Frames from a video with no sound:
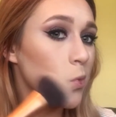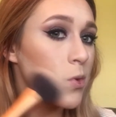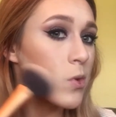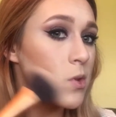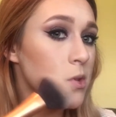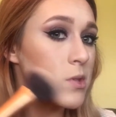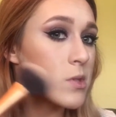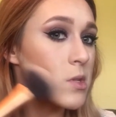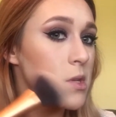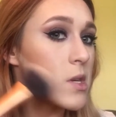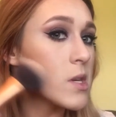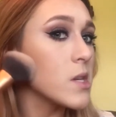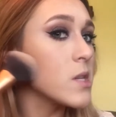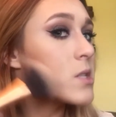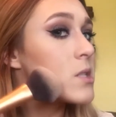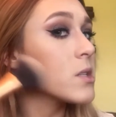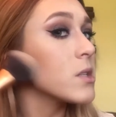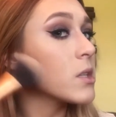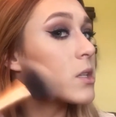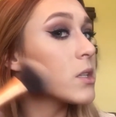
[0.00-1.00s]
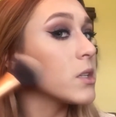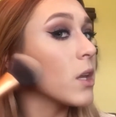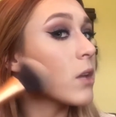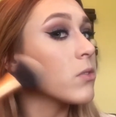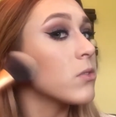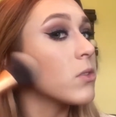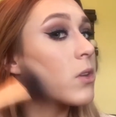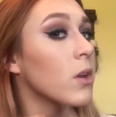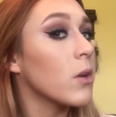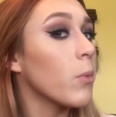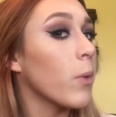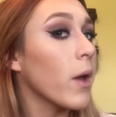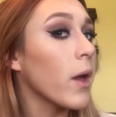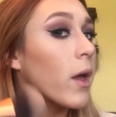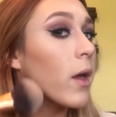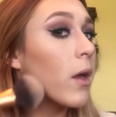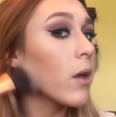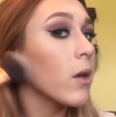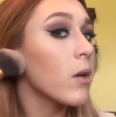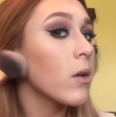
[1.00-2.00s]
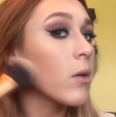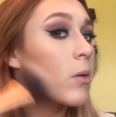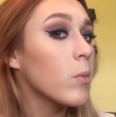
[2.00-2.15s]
Just easily dust it away.